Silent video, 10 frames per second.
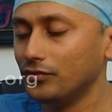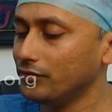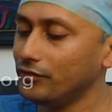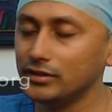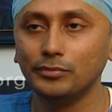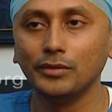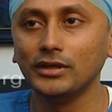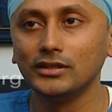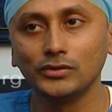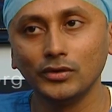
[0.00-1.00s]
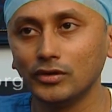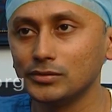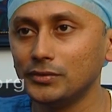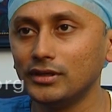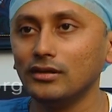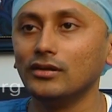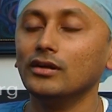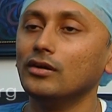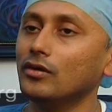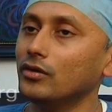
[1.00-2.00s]
which may be his own hospital
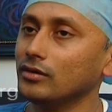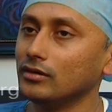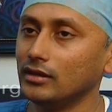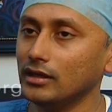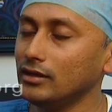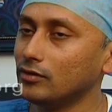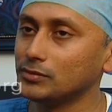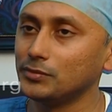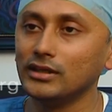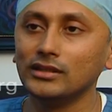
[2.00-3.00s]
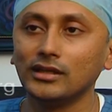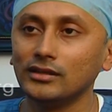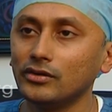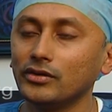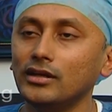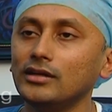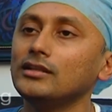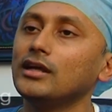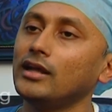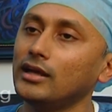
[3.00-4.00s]
or any hospital in other locality
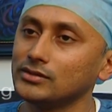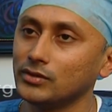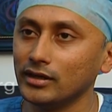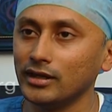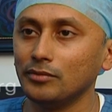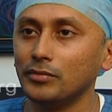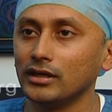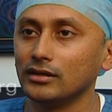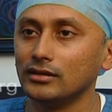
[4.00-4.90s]
that has got an eye bank.